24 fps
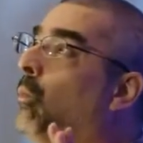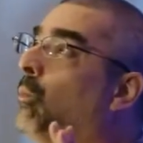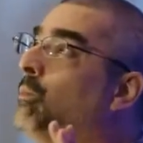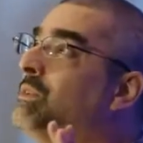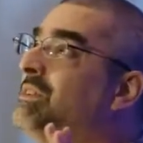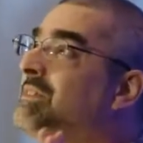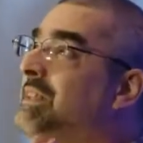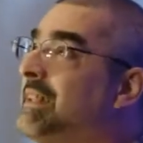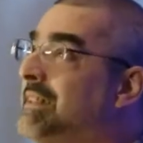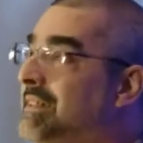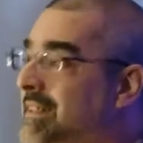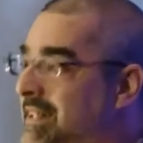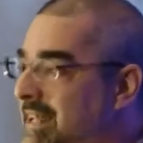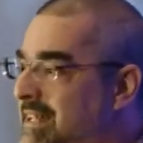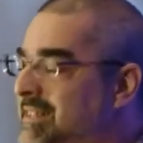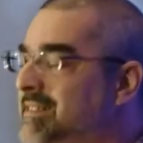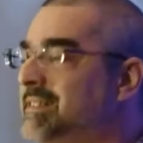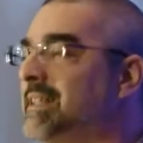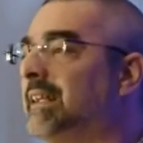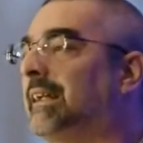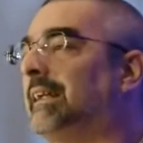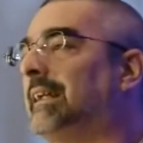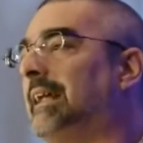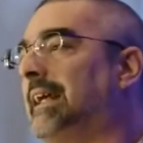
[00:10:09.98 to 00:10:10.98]

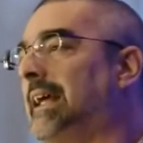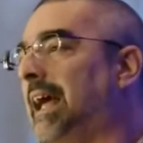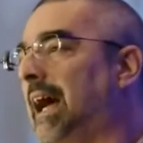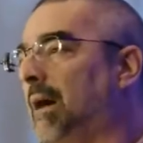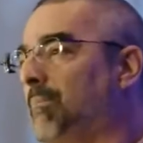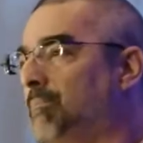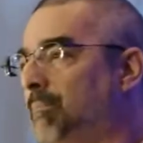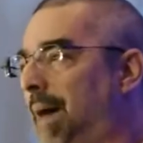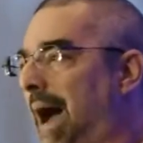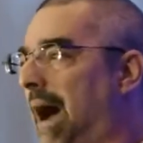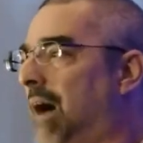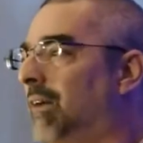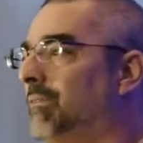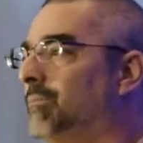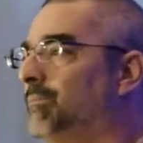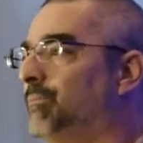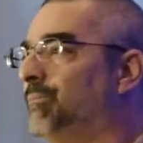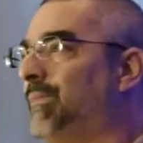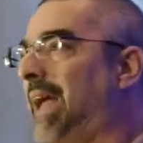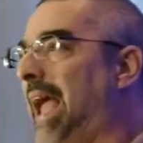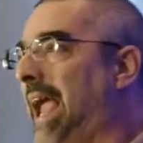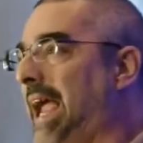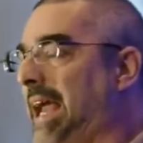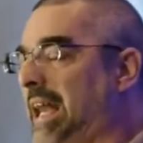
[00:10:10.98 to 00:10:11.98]
Statistically,
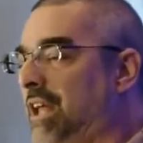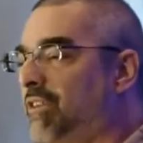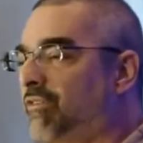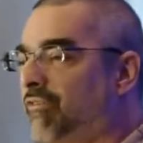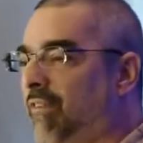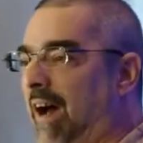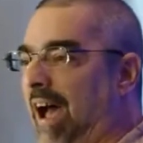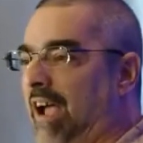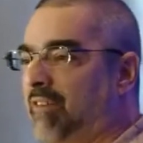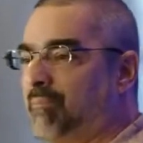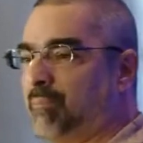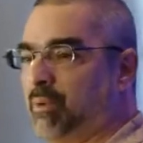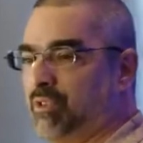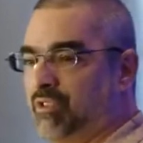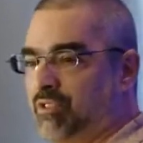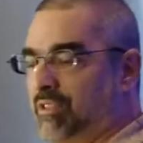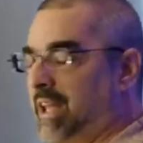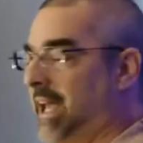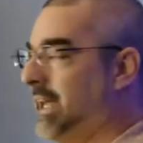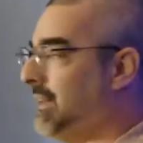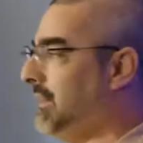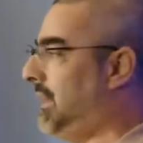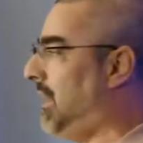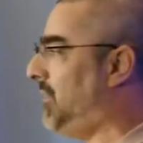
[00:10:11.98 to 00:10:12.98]
about
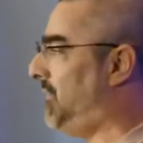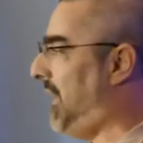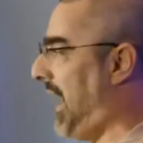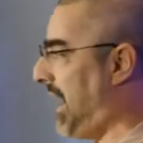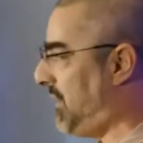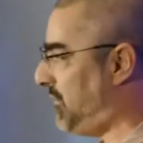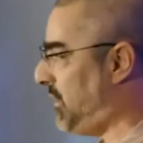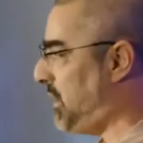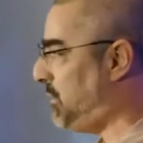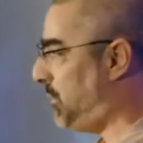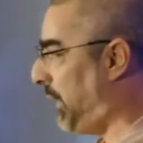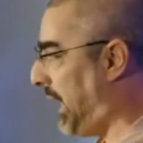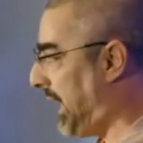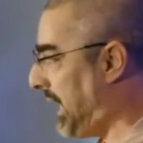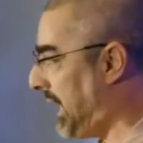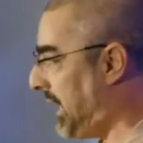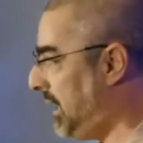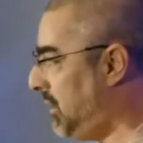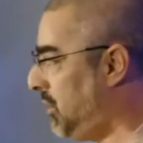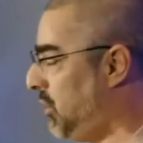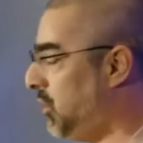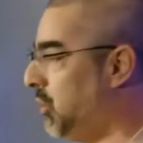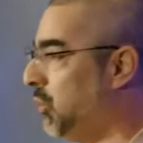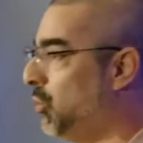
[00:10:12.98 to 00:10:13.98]
85% of
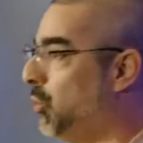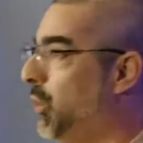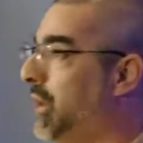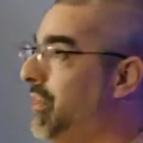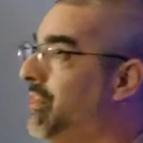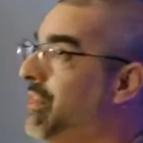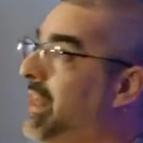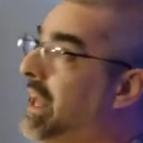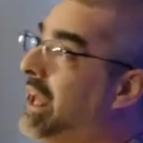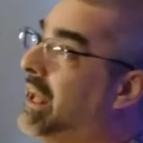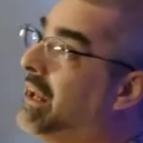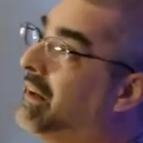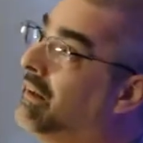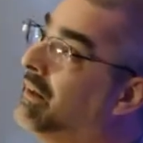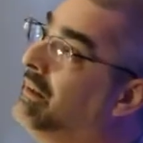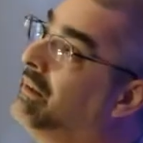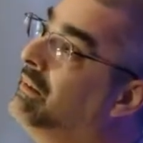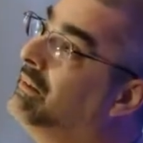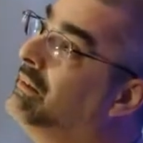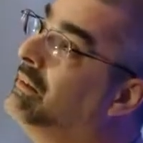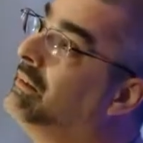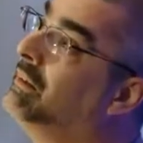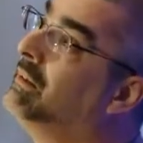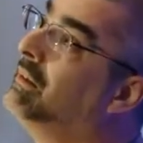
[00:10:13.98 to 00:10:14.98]
everybody within
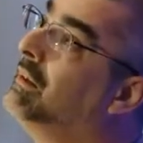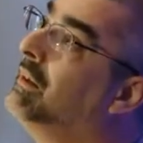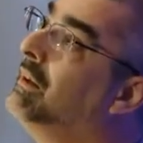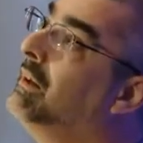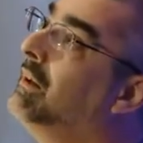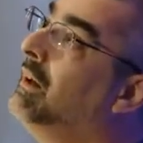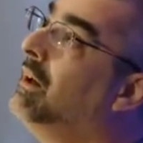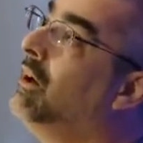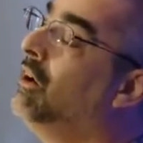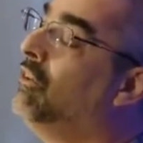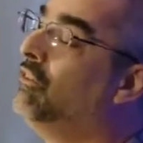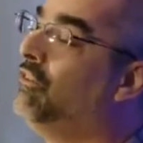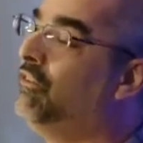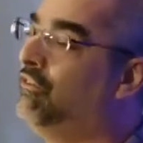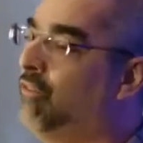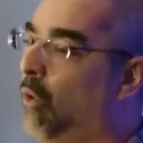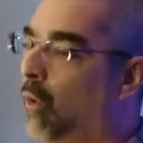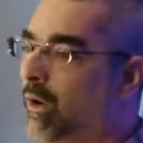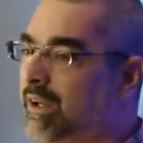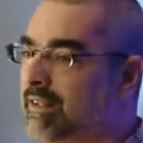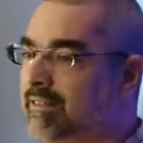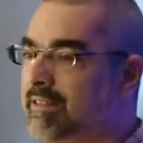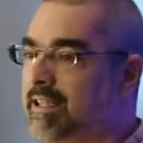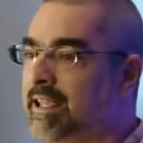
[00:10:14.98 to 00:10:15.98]

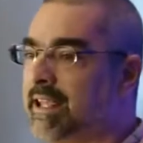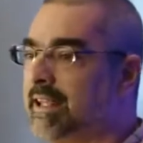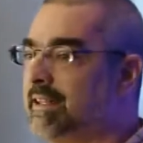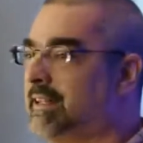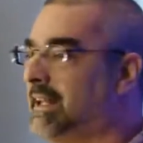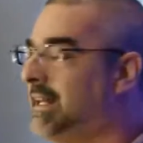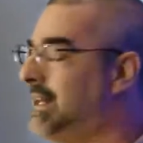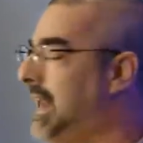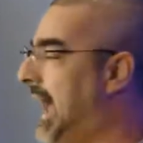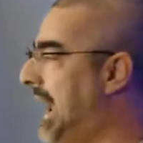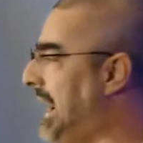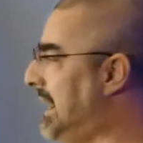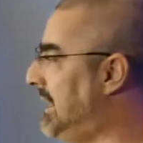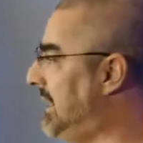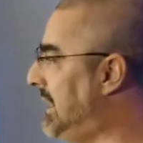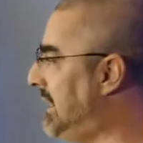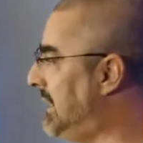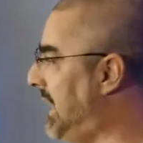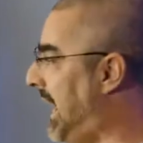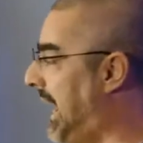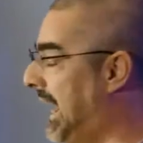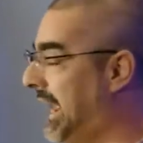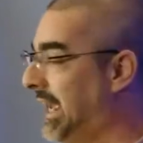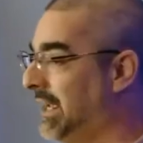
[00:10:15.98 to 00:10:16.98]
14 to 90
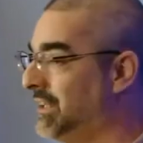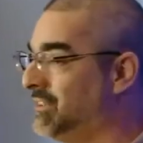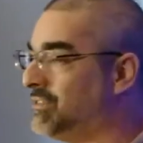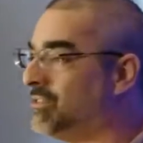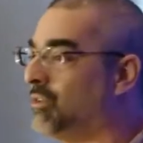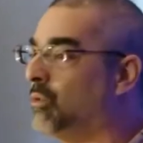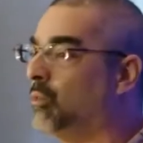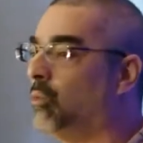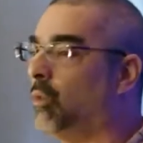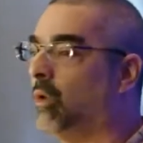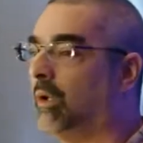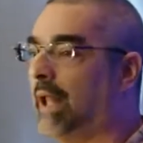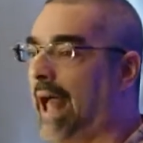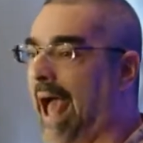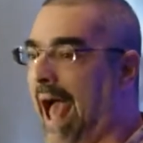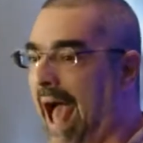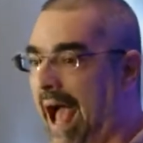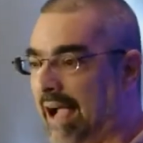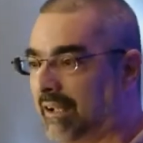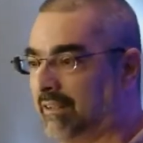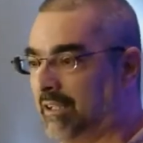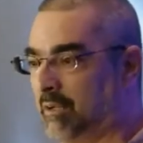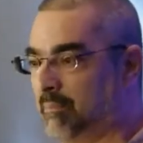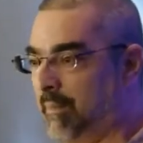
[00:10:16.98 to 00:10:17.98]
days will
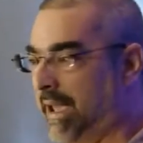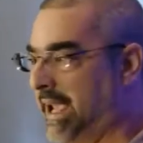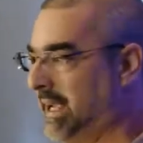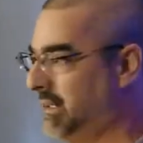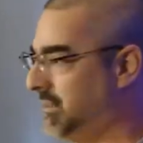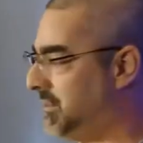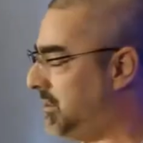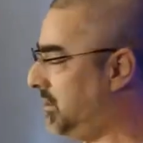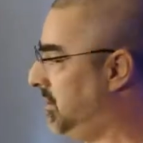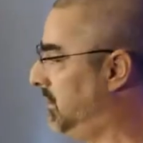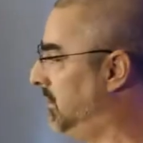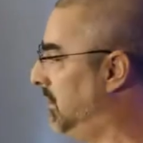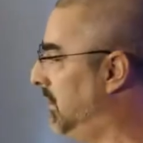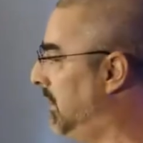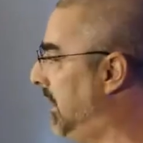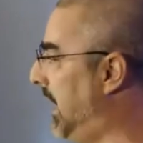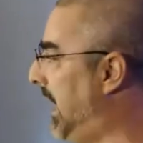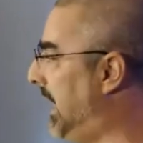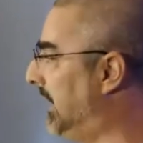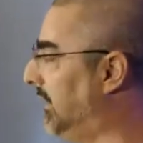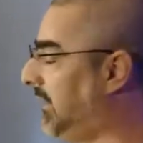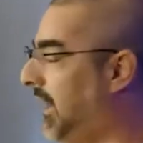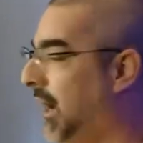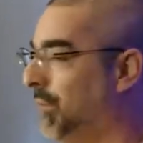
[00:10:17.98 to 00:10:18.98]
acclimate
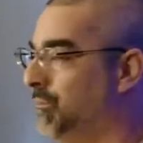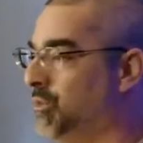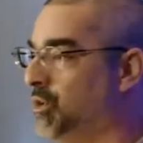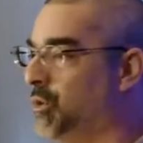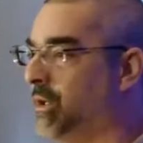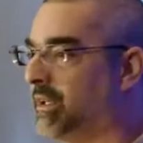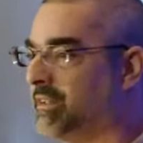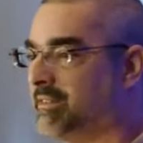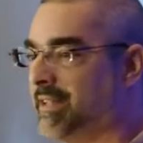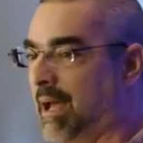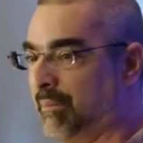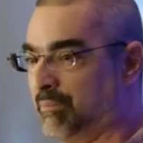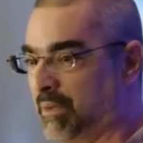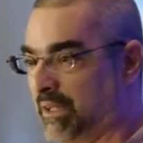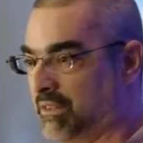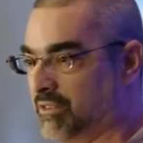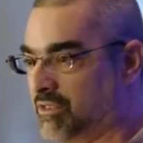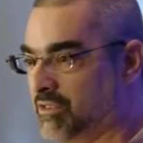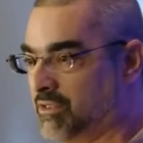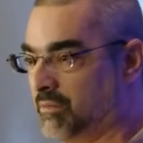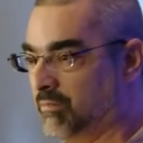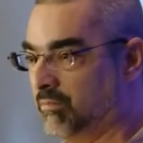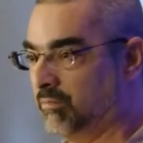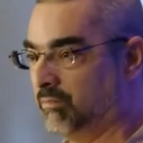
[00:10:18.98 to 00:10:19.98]
and come to
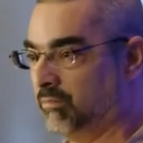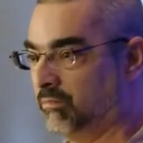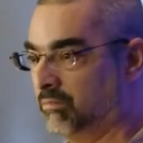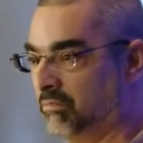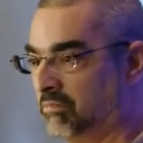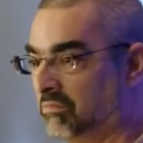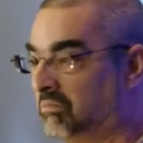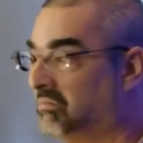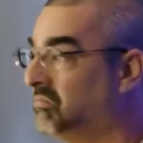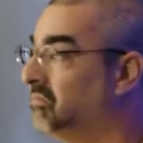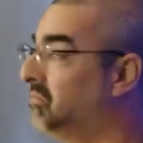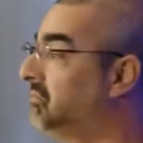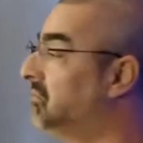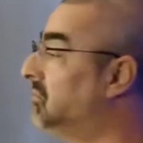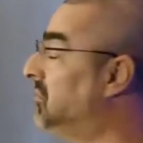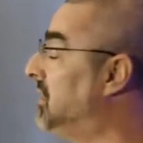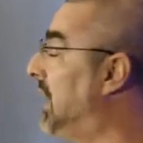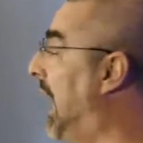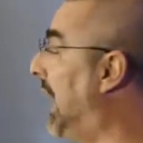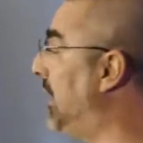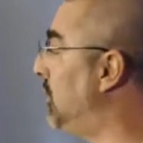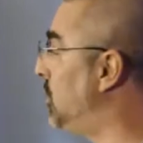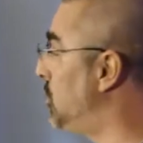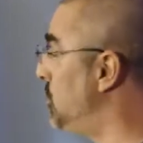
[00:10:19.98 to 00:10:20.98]
acceptance.
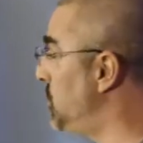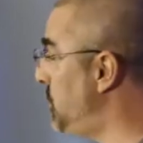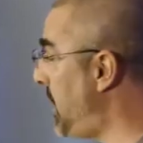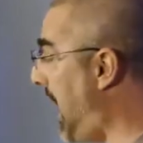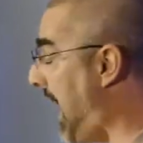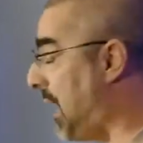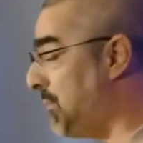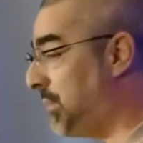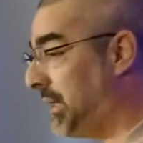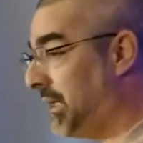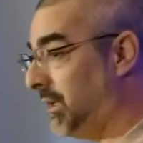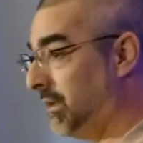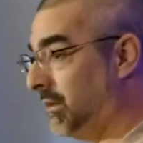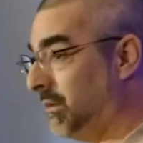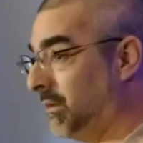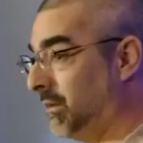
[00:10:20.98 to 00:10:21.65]
Not too shabby.